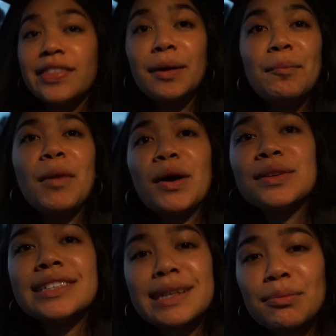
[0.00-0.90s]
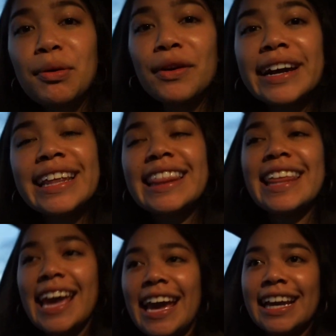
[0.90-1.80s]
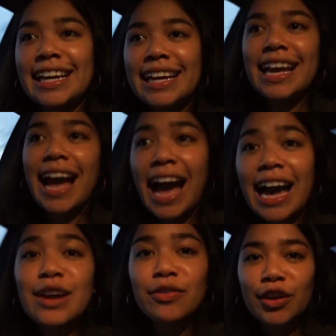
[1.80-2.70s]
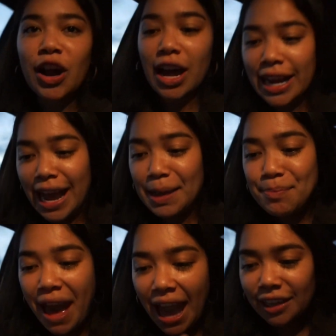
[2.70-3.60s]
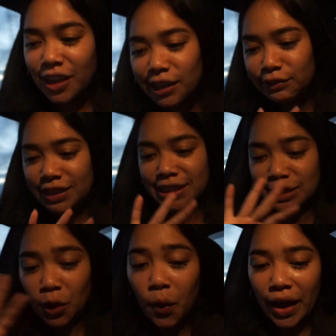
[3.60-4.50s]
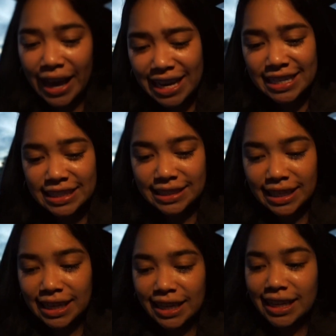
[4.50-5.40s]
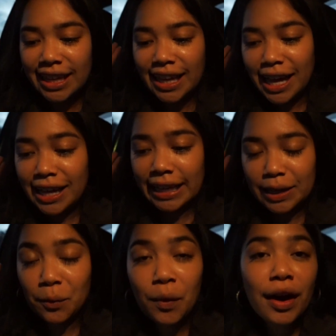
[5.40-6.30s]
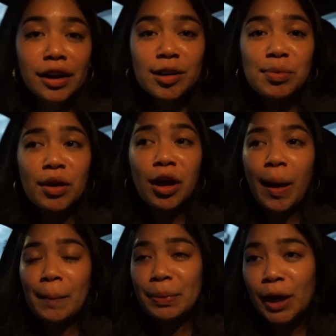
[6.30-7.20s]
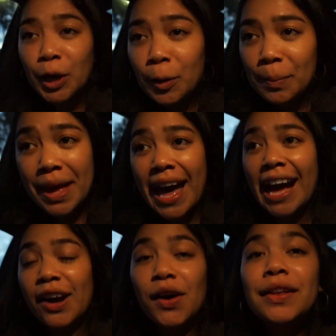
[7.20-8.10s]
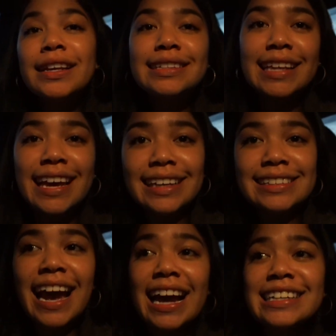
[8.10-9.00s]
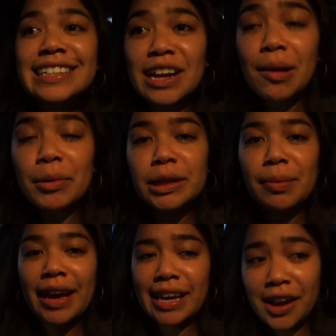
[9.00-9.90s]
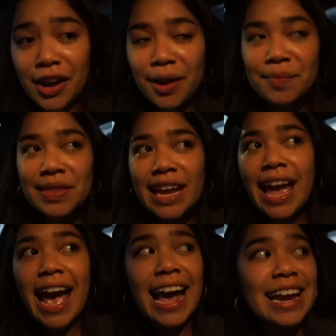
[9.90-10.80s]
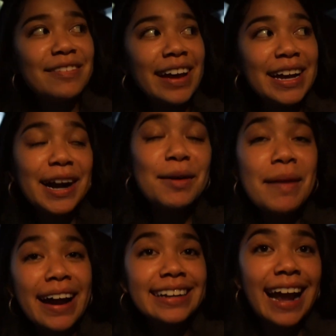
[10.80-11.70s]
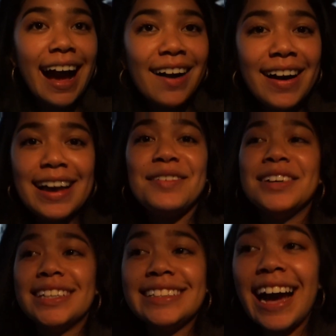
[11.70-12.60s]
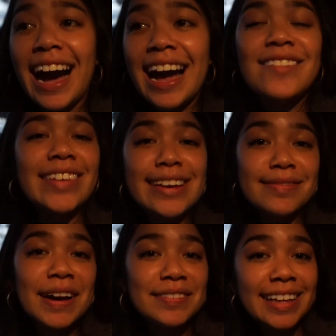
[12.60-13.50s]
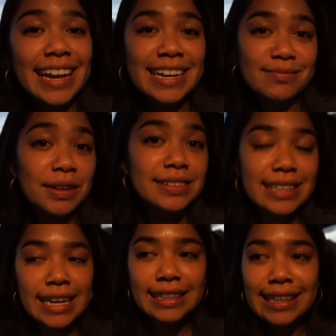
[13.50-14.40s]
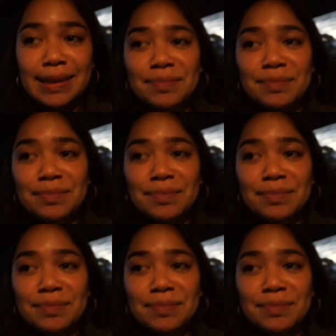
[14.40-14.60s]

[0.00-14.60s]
The most important thing, I forgot it. I packed all of his toys, like water bowl, poop bag, all these things. I did not bring the pet carrier. And if I go back now, I will not make my flight, most likely.